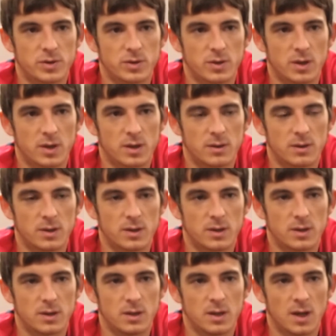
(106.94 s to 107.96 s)
younger,
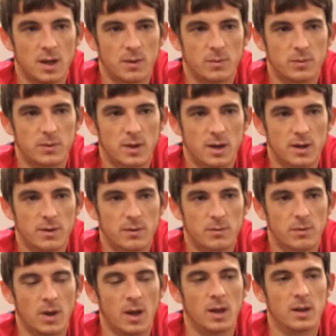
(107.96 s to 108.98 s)
yeah,
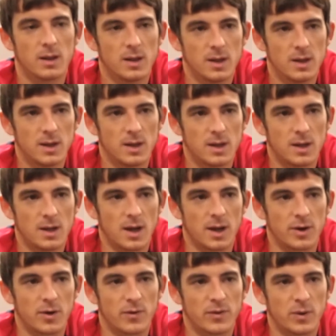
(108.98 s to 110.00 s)
well,
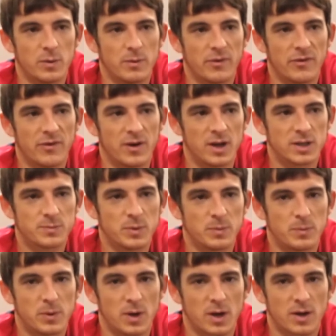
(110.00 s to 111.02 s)
don't know if they were my first
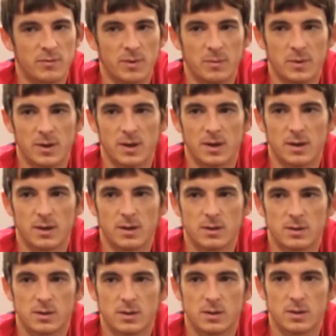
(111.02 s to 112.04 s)
boot, but I can remember
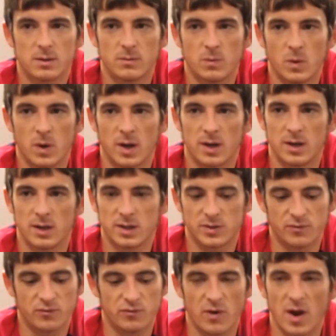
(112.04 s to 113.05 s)
wearing this
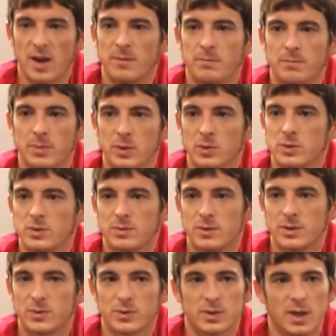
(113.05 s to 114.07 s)
red boot,
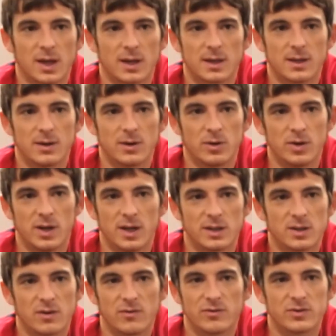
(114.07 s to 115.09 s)
which was like
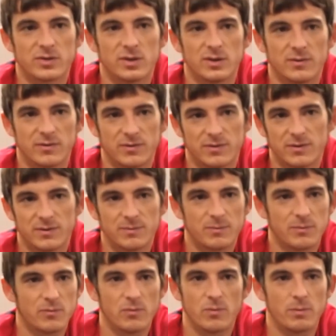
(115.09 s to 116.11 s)
unheard of, sort of.
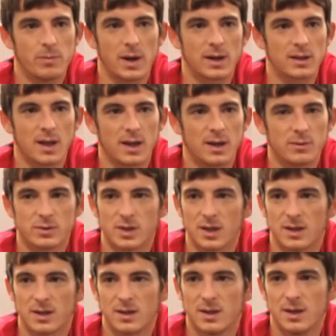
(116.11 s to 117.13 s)
Back then, it was like
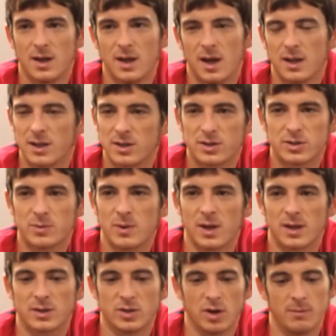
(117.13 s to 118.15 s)

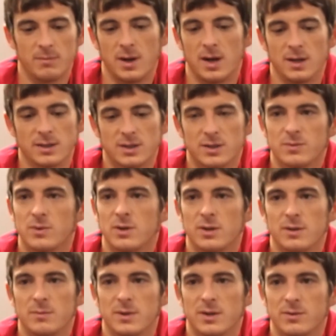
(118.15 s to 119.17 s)
someone like John Barnes had worn
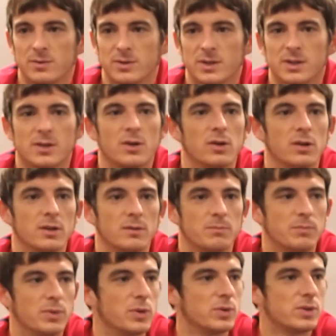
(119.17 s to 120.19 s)
them, and there was this coloured
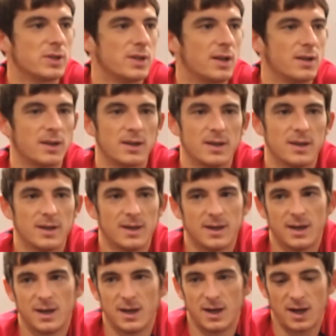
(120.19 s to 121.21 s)
boot, and like
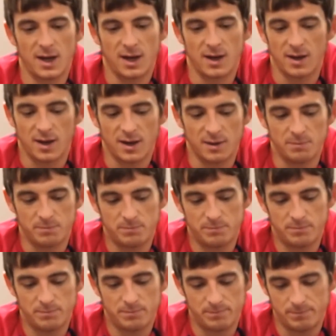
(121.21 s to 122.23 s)
I, I,
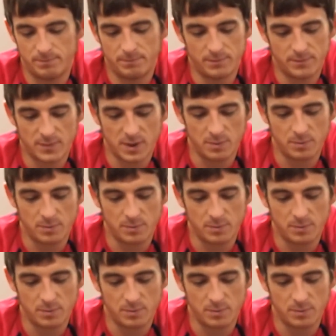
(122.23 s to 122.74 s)
I